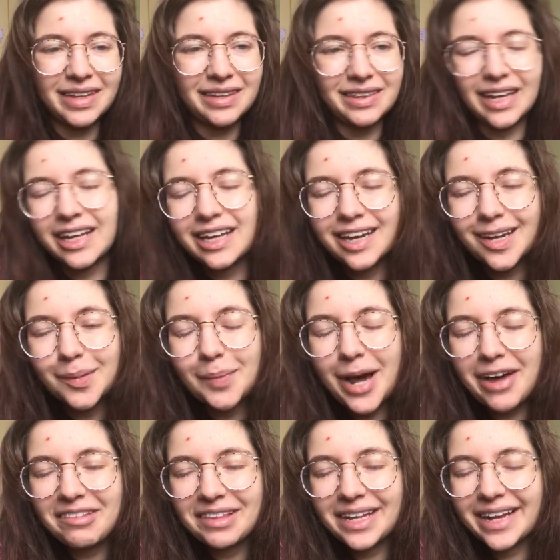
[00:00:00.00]
thinking
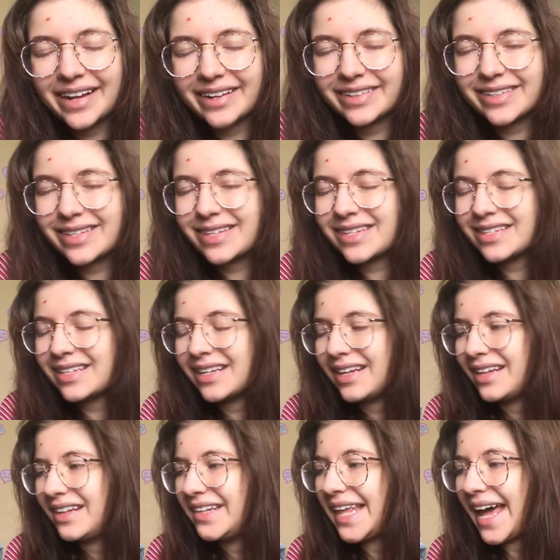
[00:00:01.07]
about things,
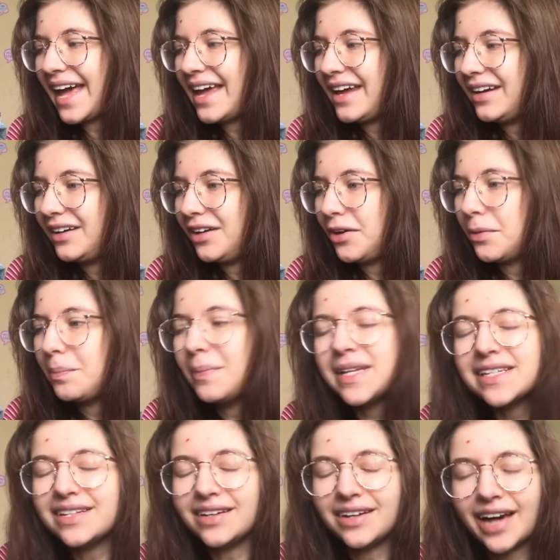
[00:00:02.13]
then you're
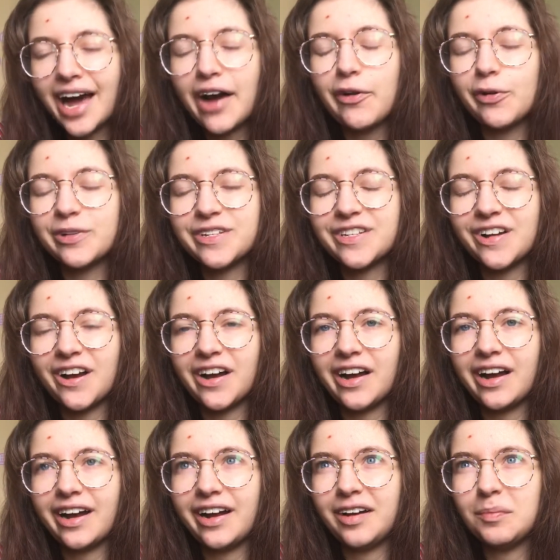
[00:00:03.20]
missing out
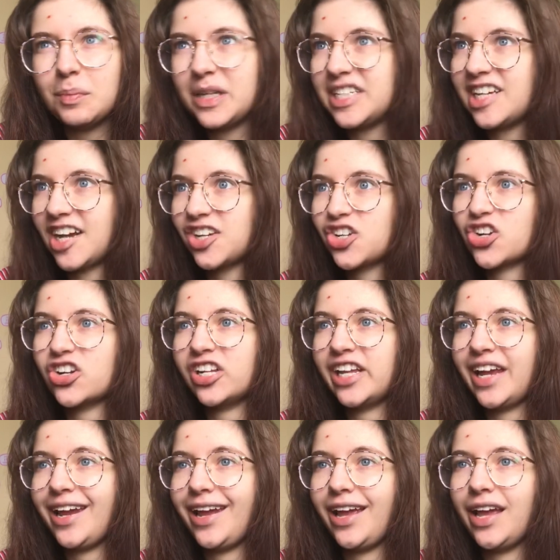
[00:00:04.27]
on
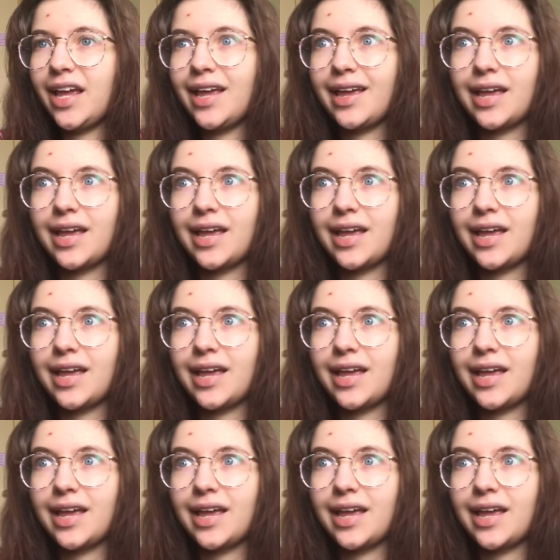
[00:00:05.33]
potentially